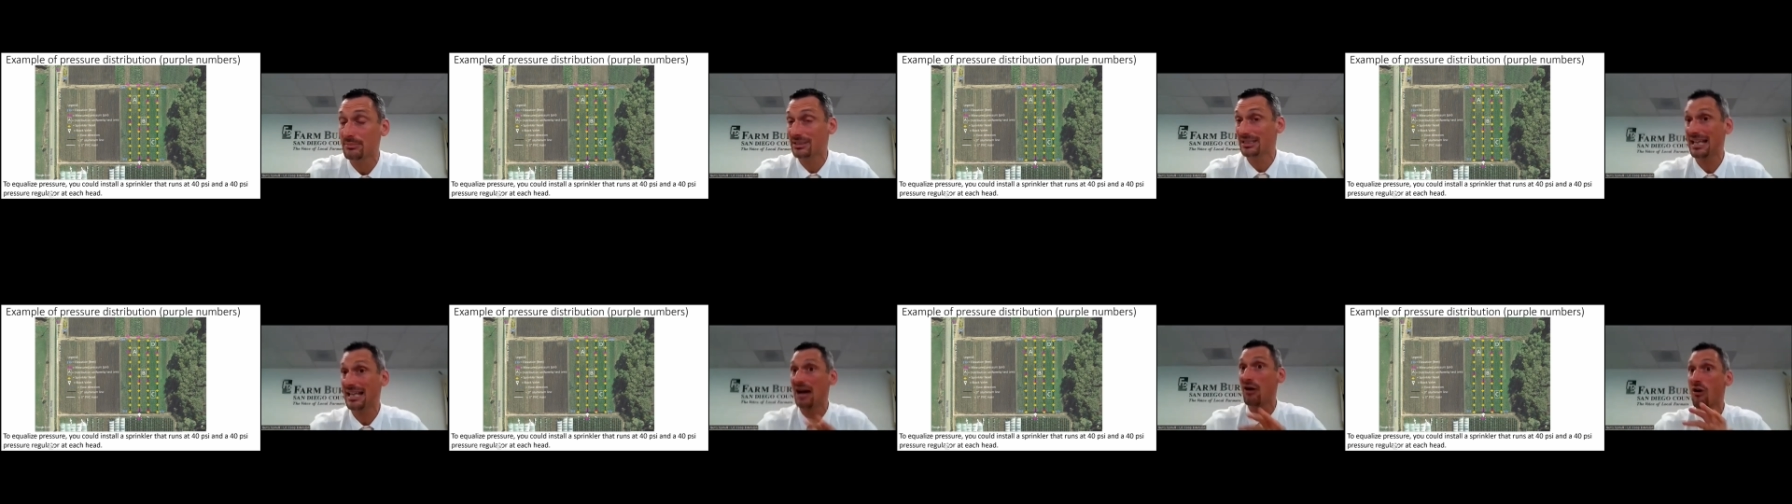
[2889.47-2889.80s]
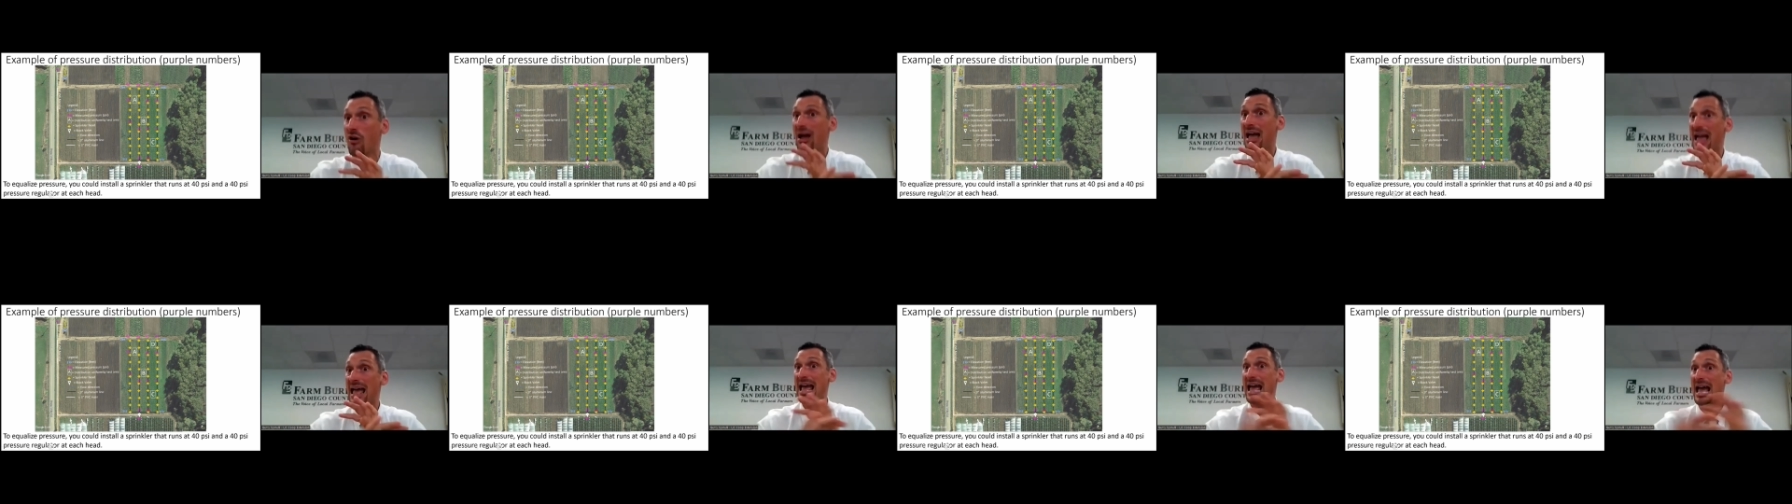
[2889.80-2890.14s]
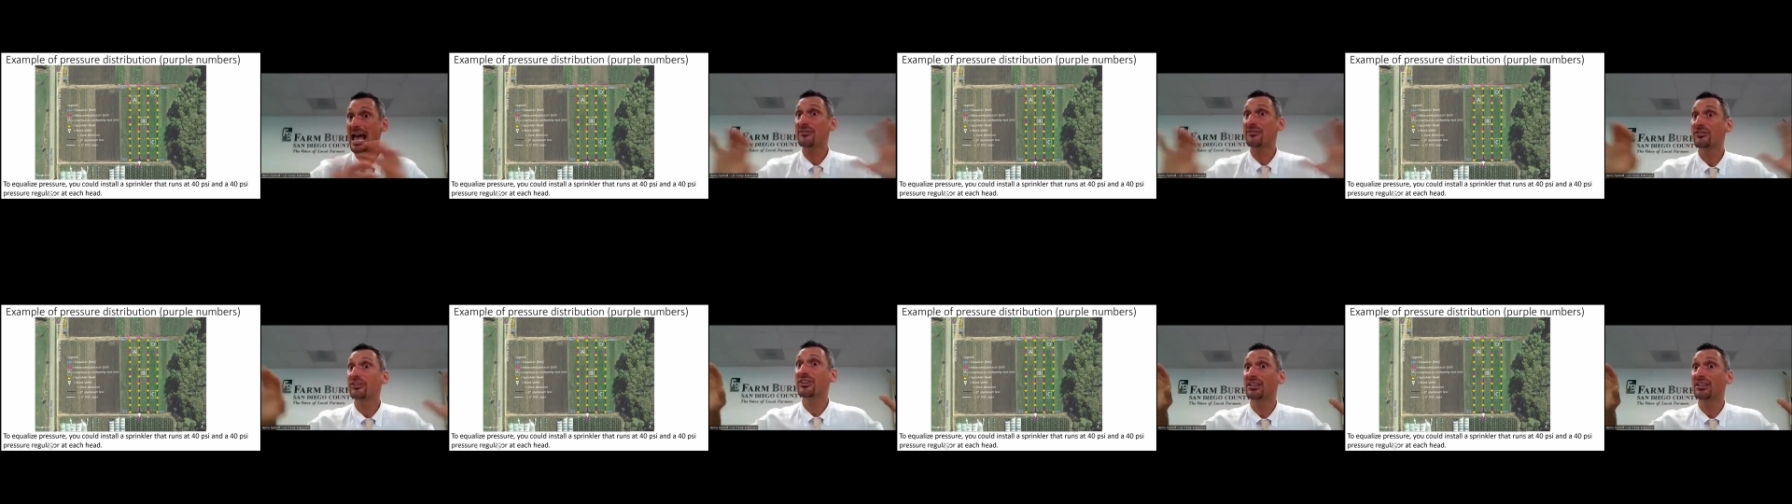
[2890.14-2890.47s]
But now
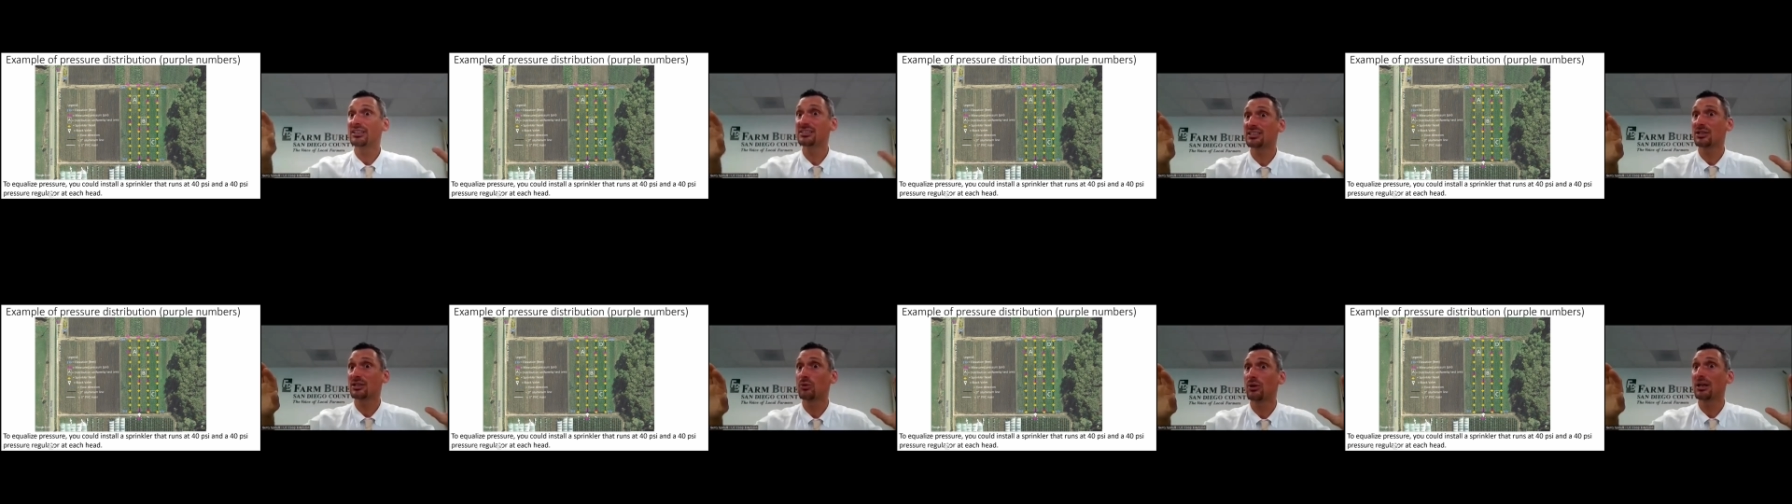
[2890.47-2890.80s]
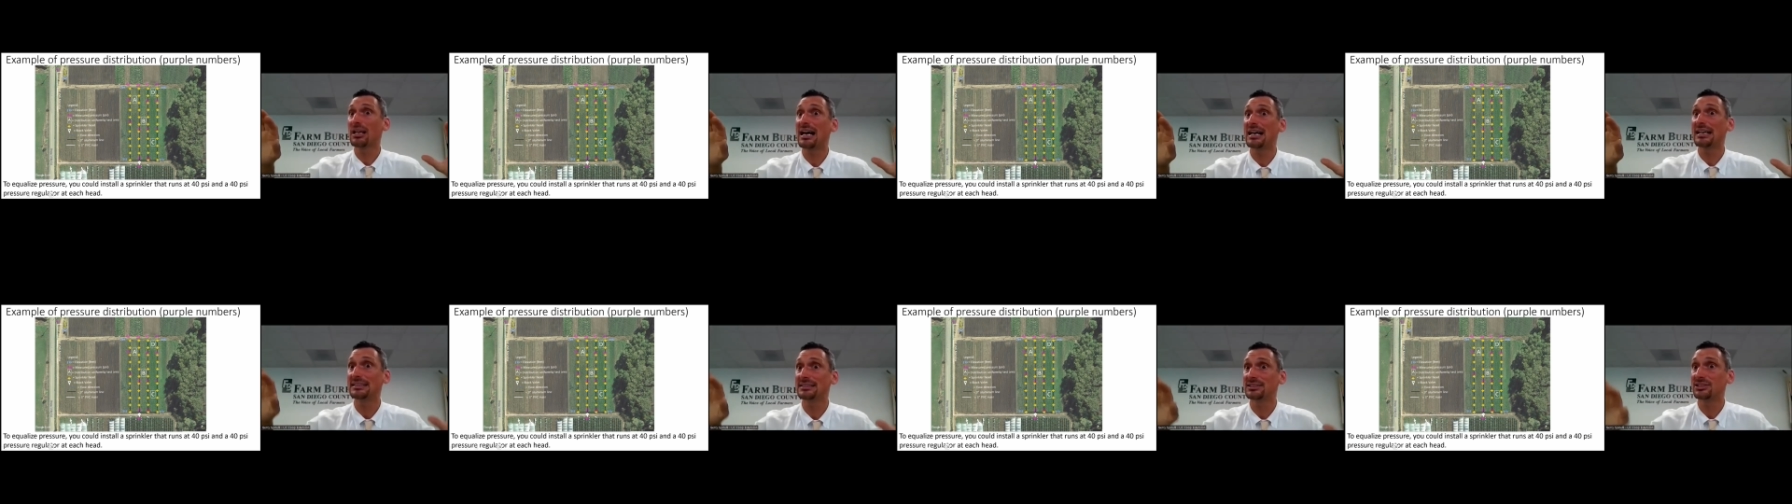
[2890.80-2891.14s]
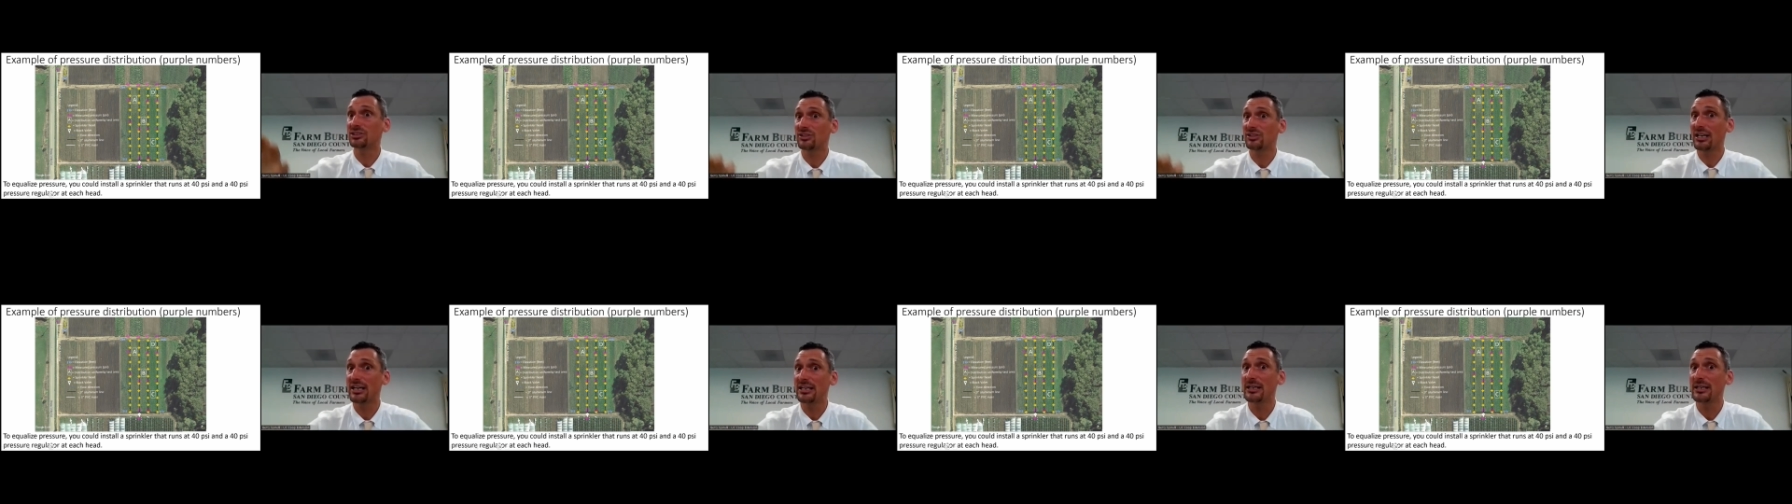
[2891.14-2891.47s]
everything is
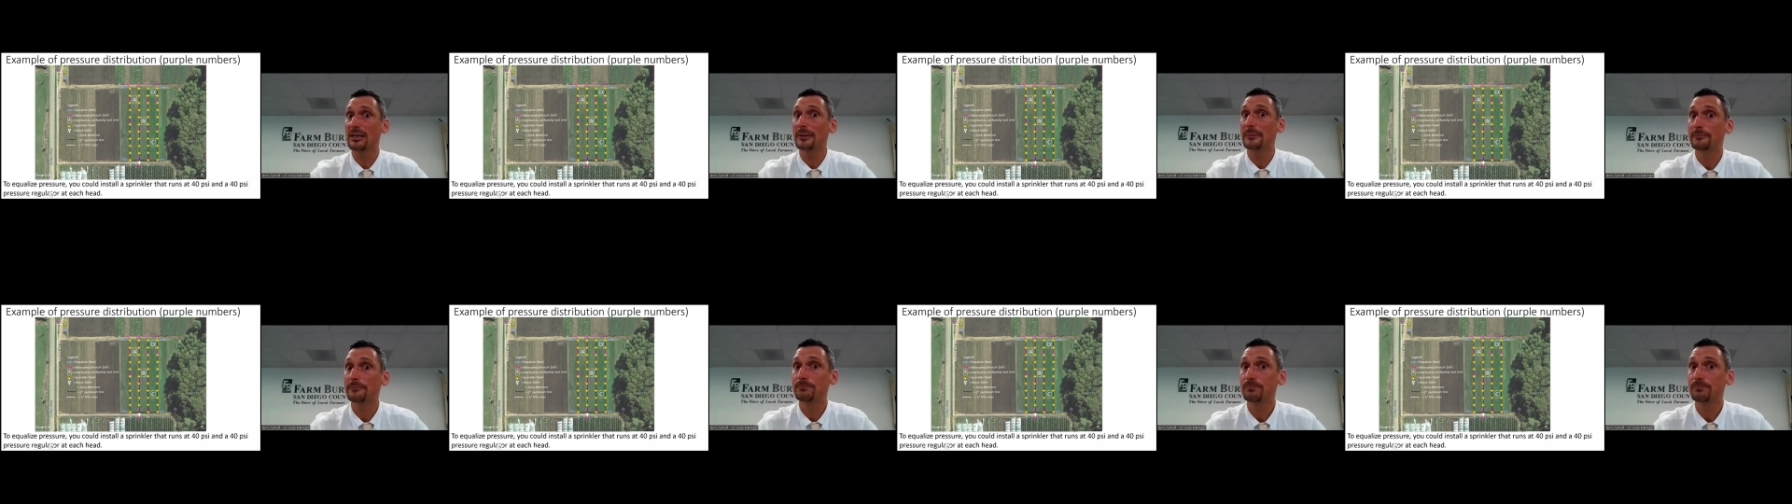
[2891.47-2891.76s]
equalized, right?